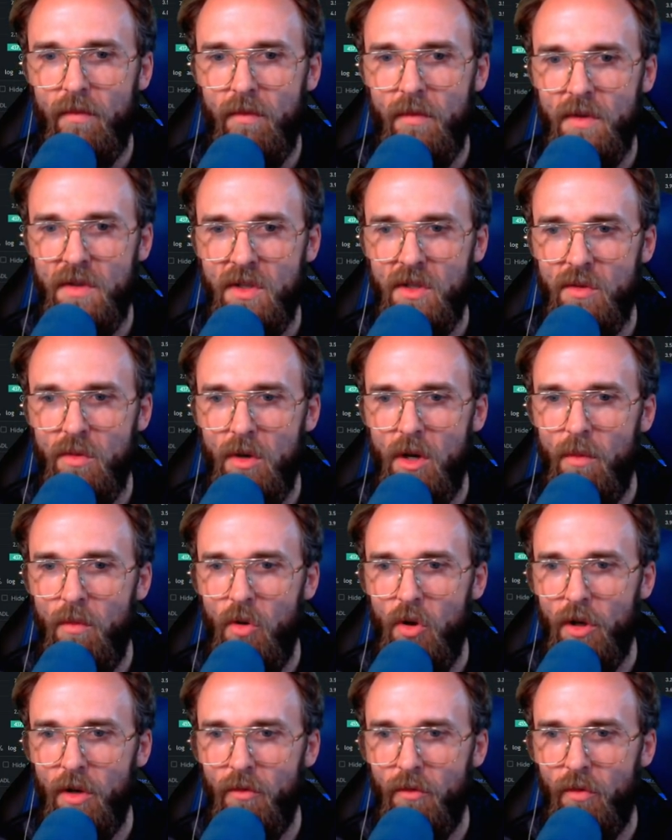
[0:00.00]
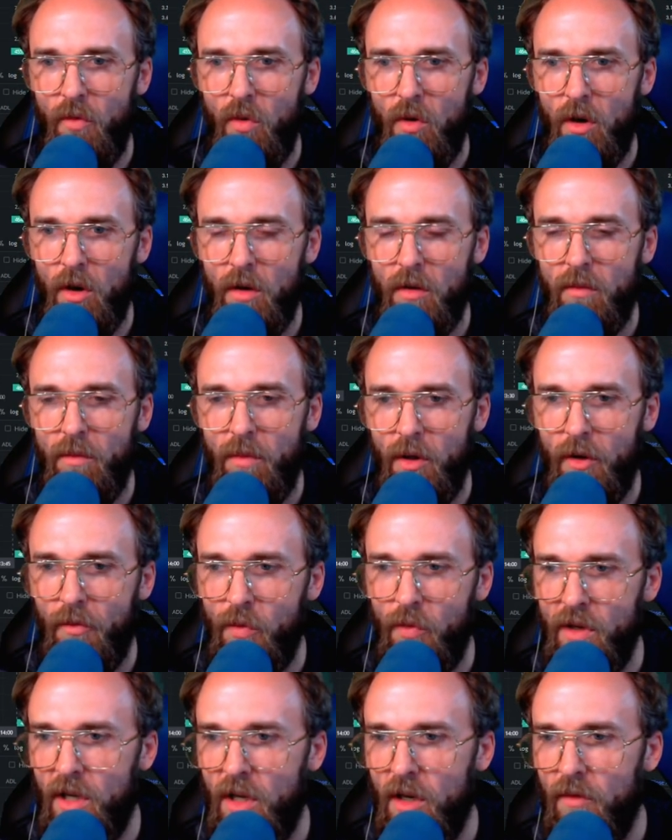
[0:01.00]
This is what I'm looking for. But if
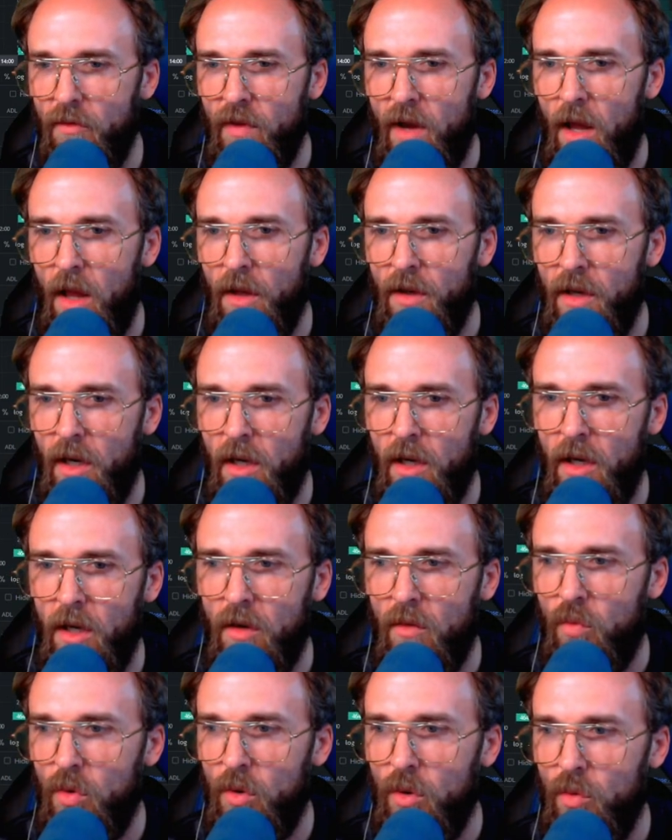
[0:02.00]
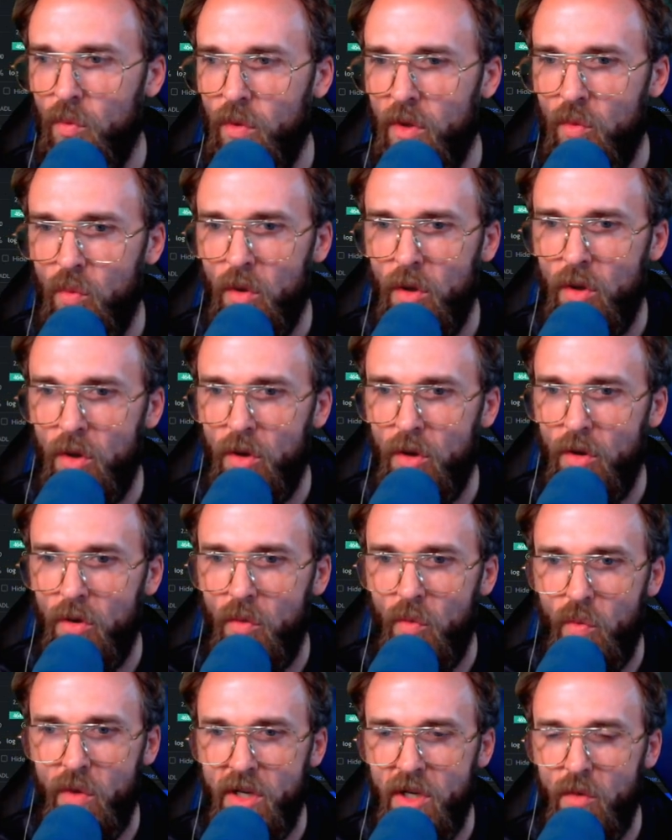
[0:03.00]
we get invalidated, we, we will
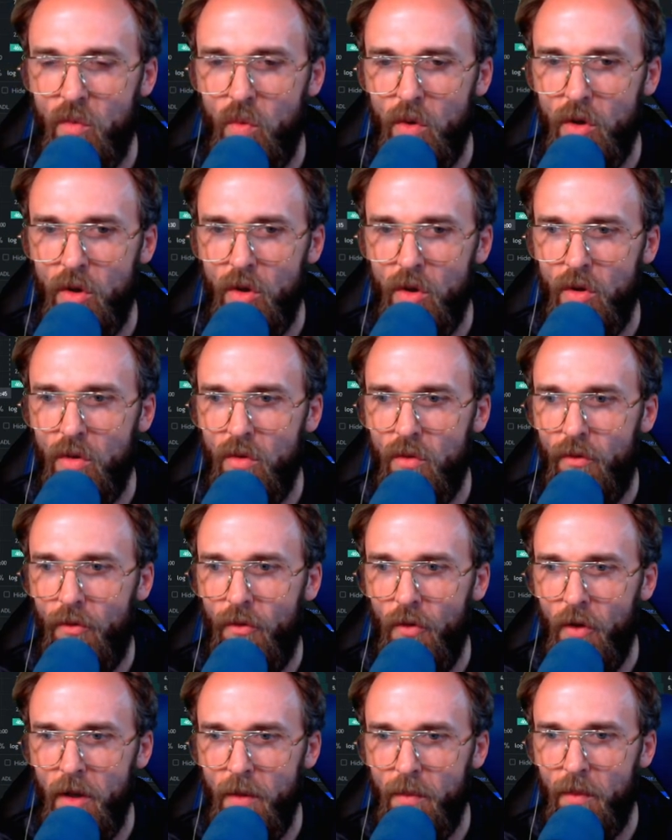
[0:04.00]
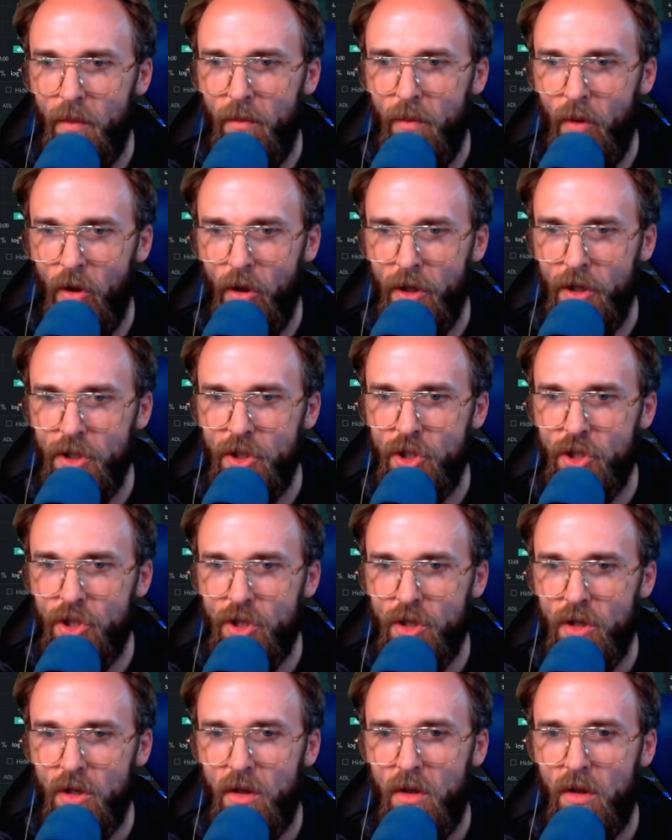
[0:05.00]
we will flip
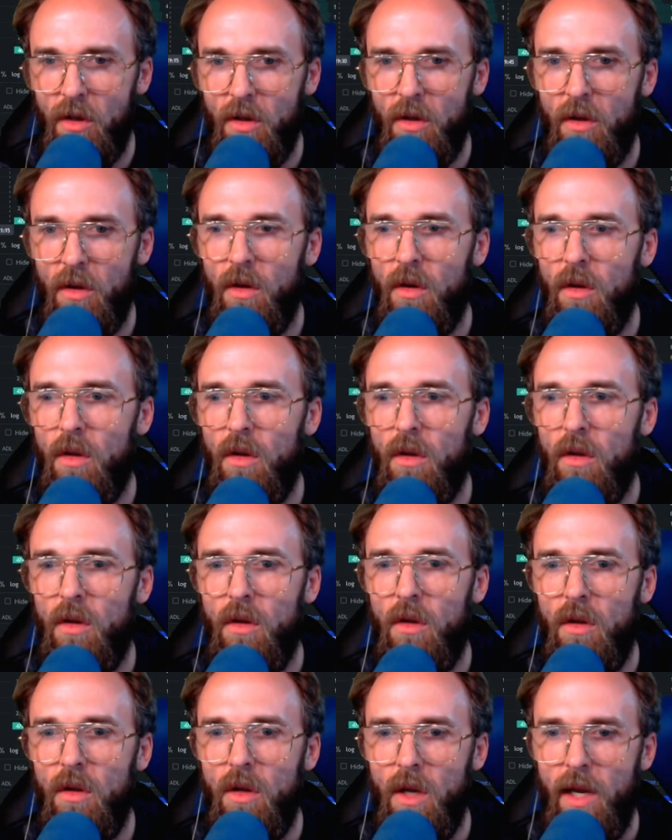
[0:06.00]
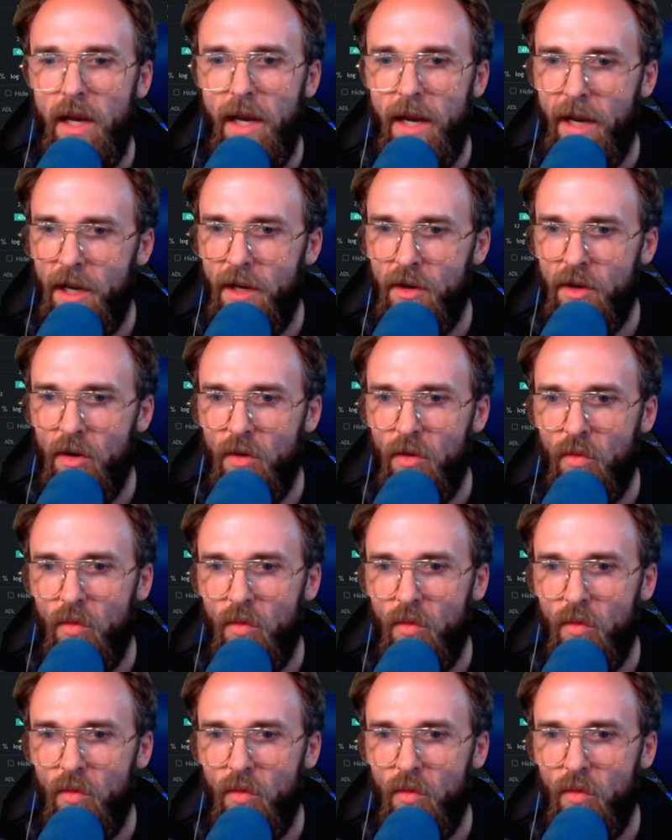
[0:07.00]
bullish and